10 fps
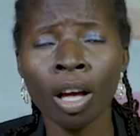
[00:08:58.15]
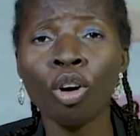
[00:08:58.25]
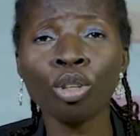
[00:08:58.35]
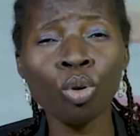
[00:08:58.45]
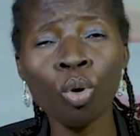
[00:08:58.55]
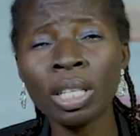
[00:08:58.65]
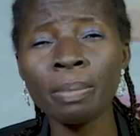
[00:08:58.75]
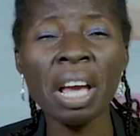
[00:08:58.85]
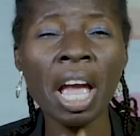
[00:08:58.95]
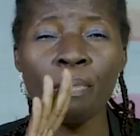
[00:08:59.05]
God told
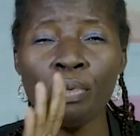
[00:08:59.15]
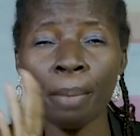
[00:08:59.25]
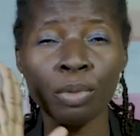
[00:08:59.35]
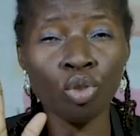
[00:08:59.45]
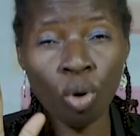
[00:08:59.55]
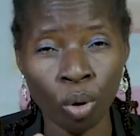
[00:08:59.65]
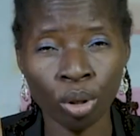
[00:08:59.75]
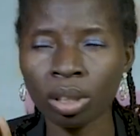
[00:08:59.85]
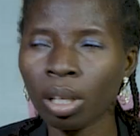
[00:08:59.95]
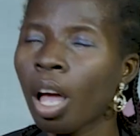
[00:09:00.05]
him, Abraham, you know
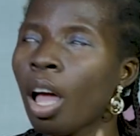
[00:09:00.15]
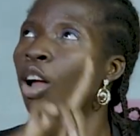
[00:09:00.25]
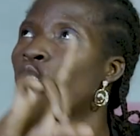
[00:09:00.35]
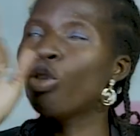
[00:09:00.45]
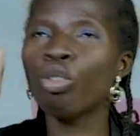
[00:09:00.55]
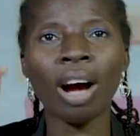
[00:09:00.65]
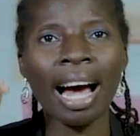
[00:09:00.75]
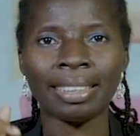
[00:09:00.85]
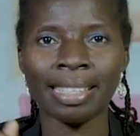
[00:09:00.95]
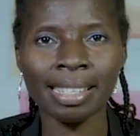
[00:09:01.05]
what? Look
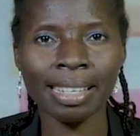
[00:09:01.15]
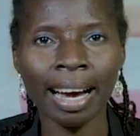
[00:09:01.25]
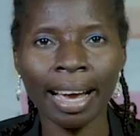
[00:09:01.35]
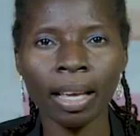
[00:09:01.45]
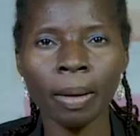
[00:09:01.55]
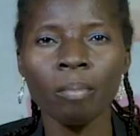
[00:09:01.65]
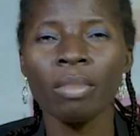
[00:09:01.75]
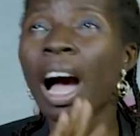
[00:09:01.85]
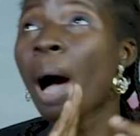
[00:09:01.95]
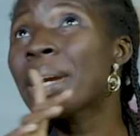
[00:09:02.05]
at the sky.
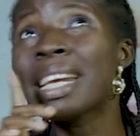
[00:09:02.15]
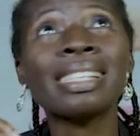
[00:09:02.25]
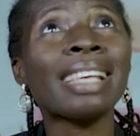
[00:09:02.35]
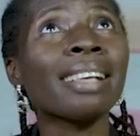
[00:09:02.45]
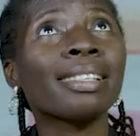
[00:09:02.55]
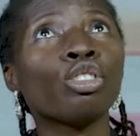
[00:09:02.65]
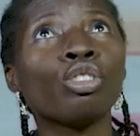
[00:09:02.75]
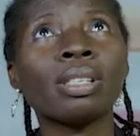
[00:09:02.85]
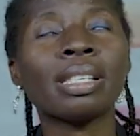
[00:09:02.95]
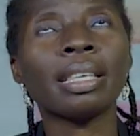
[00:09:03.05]
How many stars do
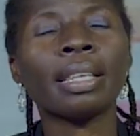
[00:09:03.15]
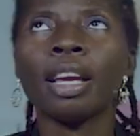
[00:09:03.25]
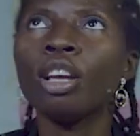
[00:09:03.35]
you see there?